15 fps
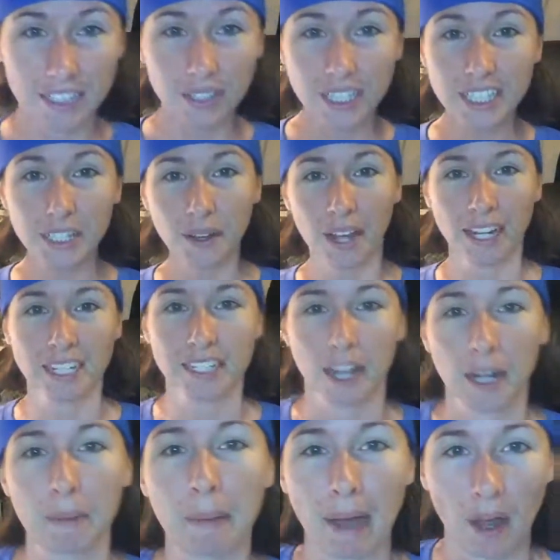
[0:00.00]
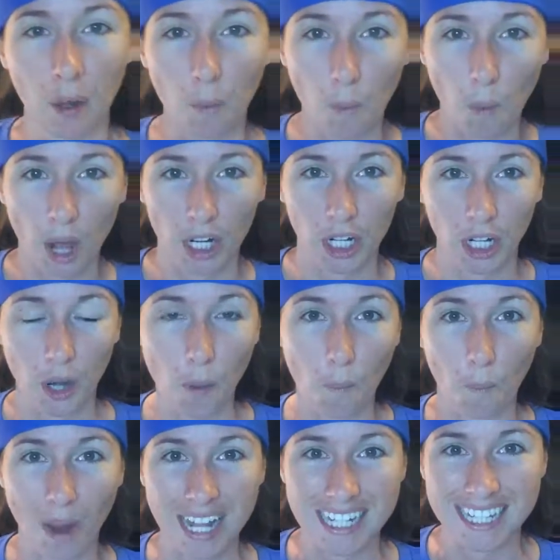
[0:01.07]
So let's go ahead and talk about Water
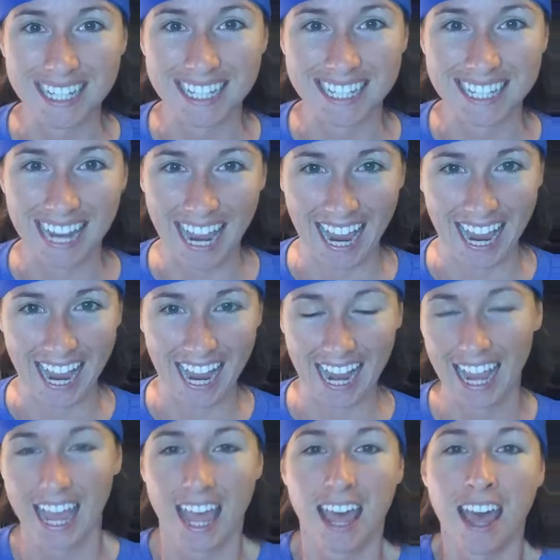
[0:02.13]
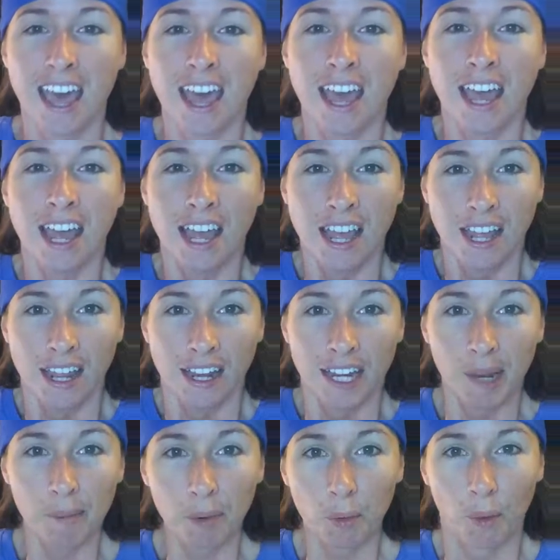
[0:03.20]
Wednesday.
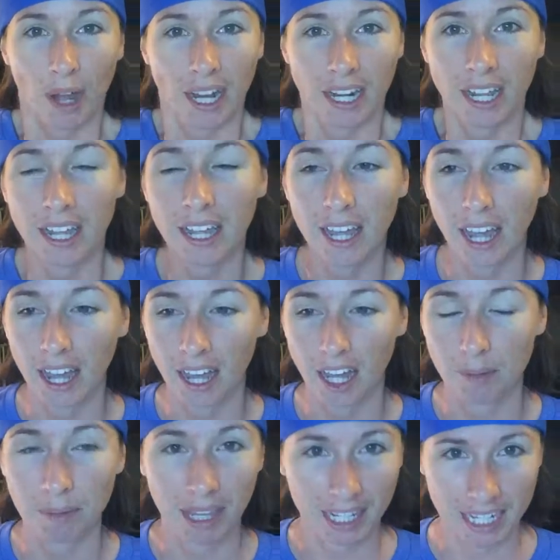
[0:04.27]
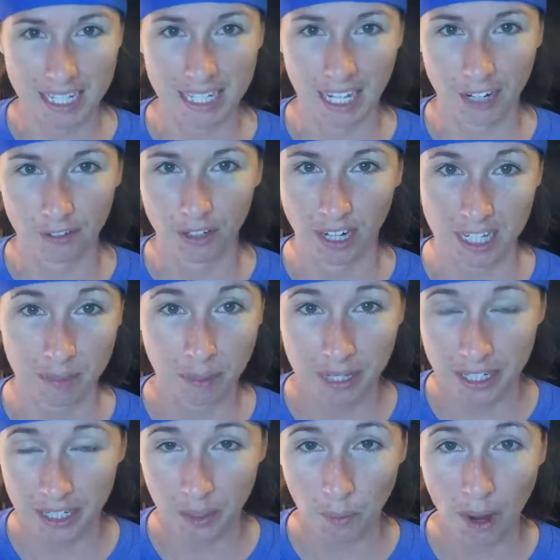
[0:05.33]
Number one, like I said, if you guys have
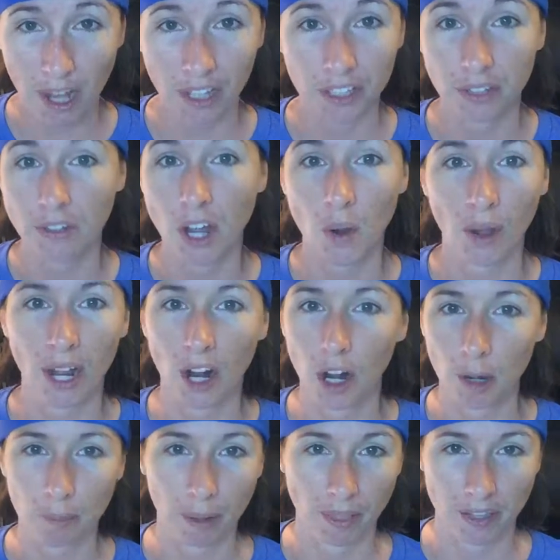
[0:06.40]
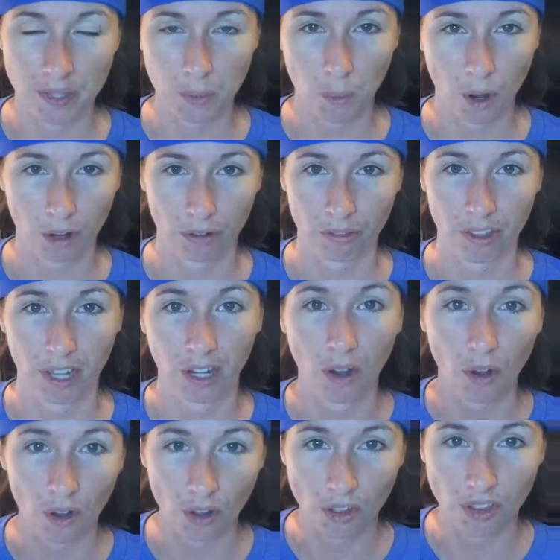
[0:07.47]
been here a while, you know I harp on this water thing
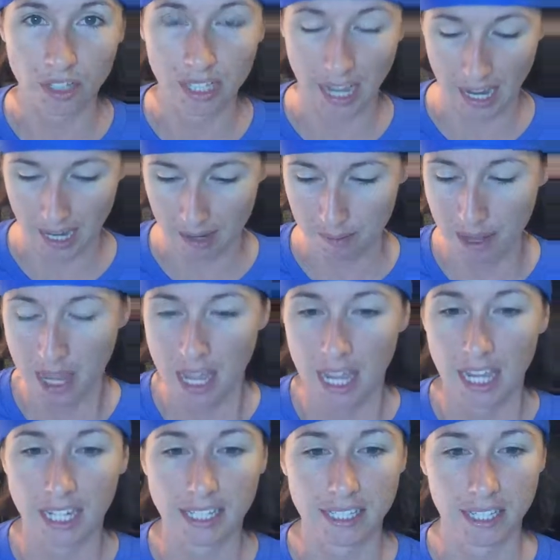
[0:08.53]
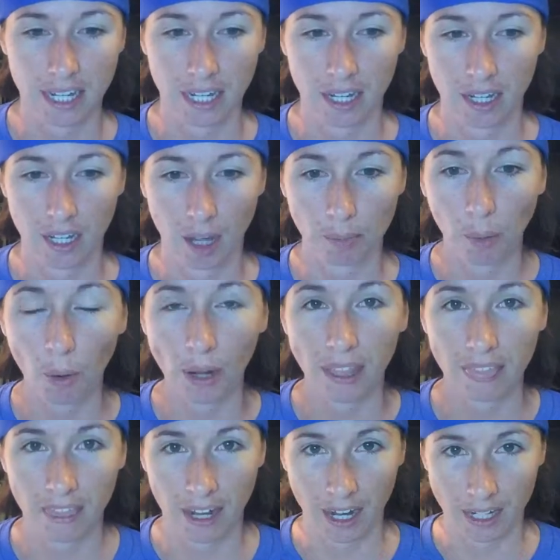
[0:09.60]
all the time. It's a
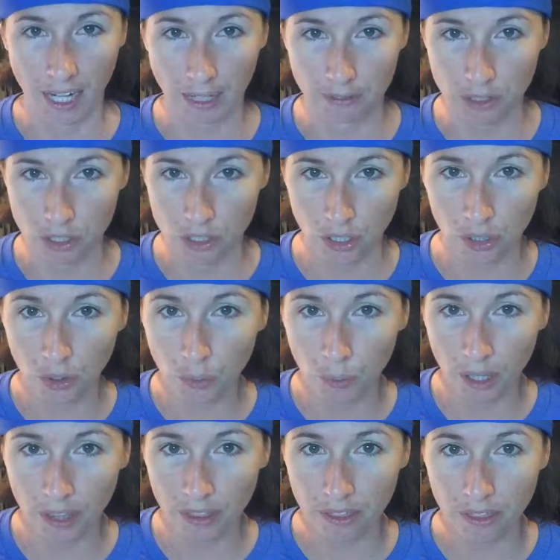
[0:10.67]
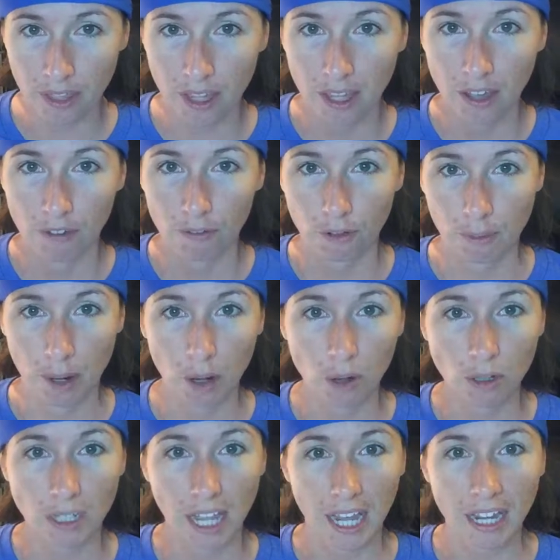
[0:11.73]
point that I have struggled with for my
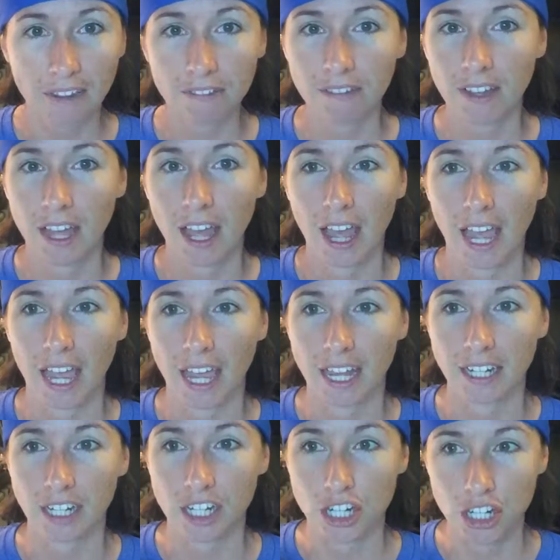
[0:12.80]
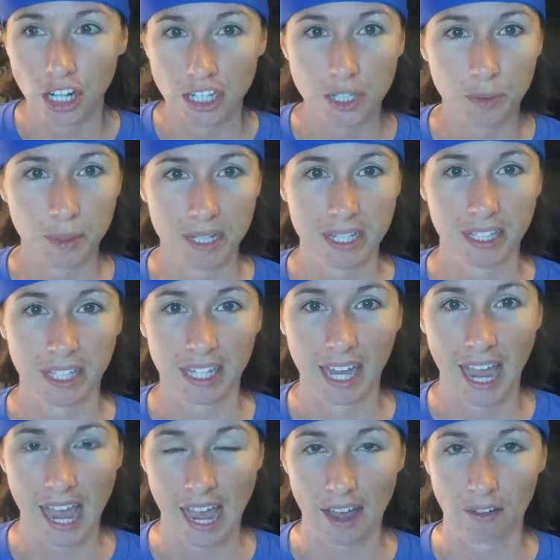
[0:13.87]
whole life, and just recently
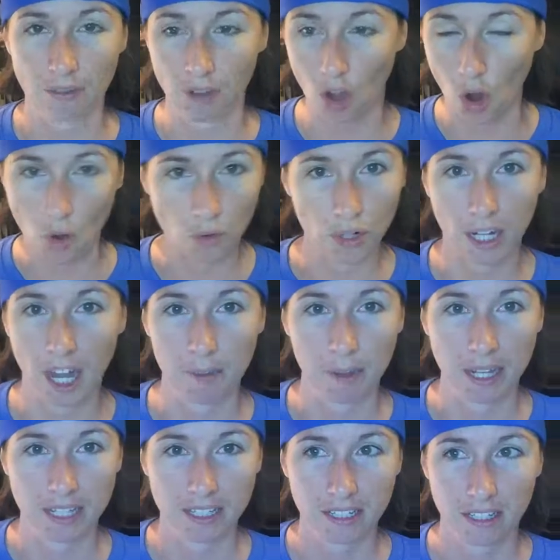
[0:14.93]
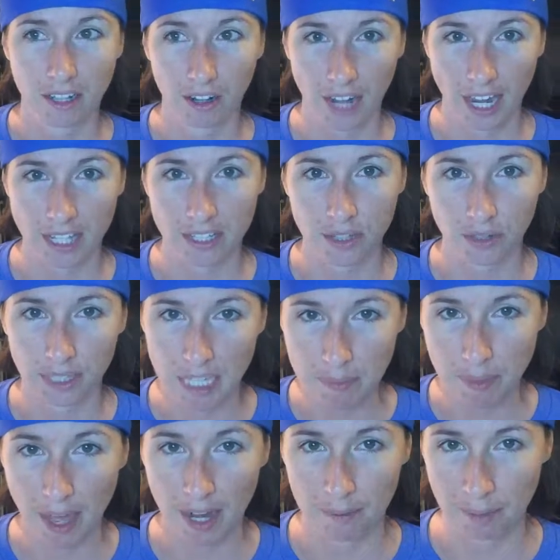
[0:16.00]
have overcome it. Okay, so
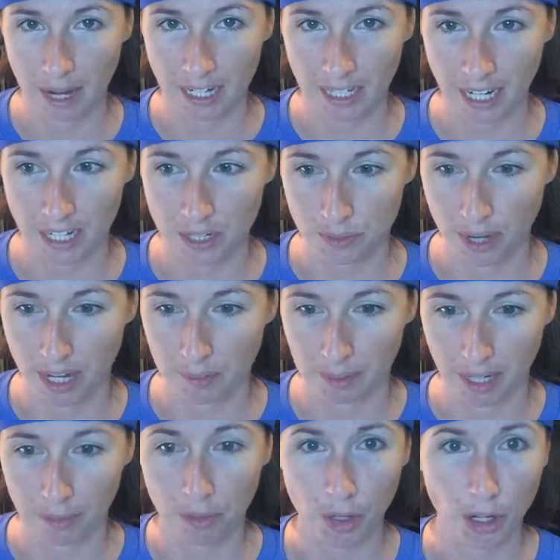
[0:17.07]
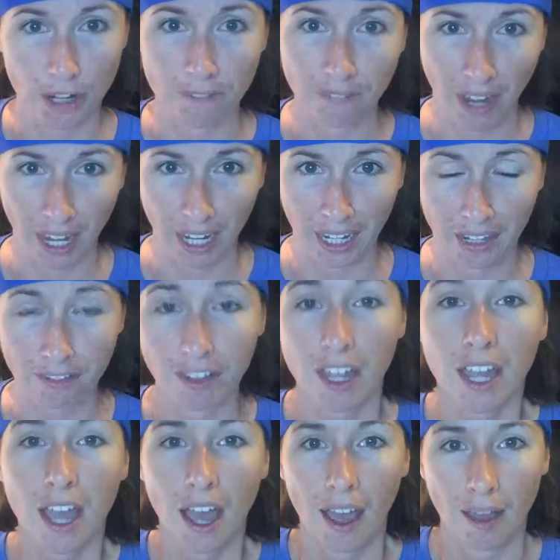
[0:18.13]
keep that in mind, guys, right? I mean, I'm 35.
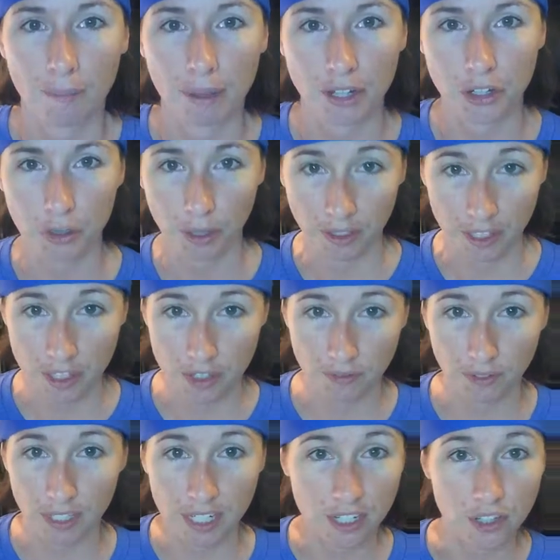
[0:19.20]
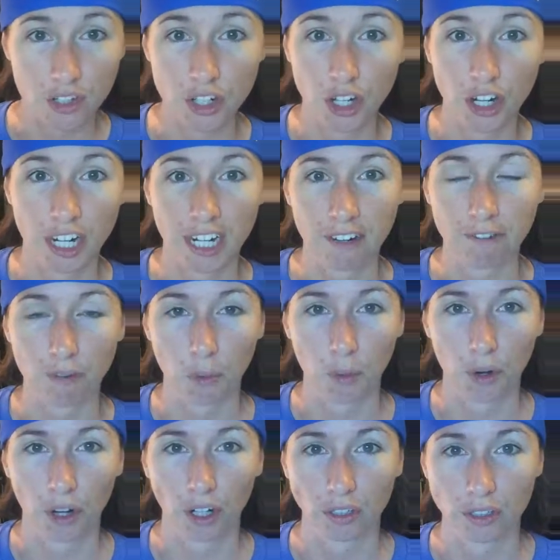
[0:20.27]
I've been doing this fitness journey
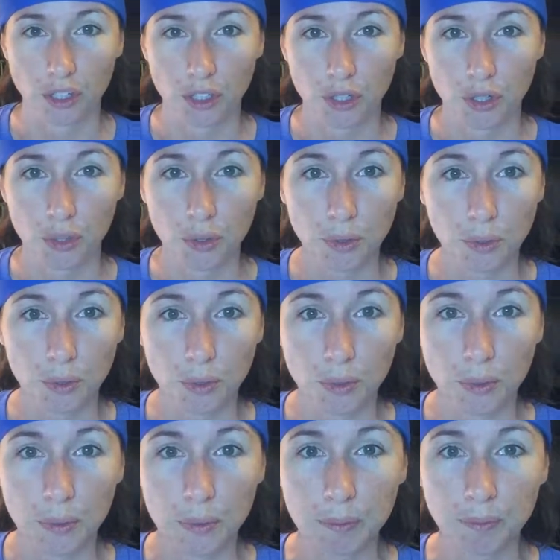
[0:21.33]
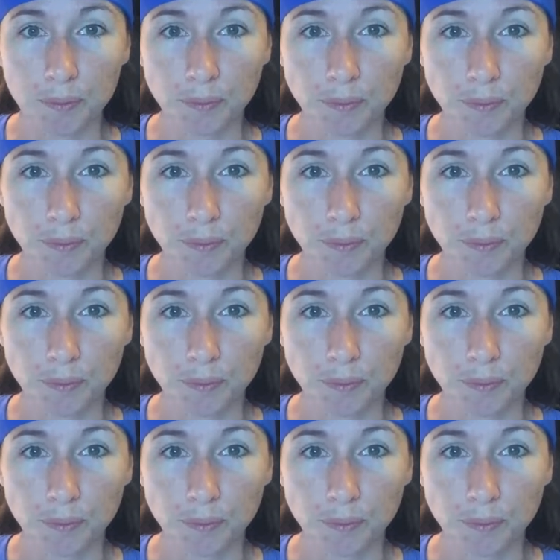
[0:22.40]
for two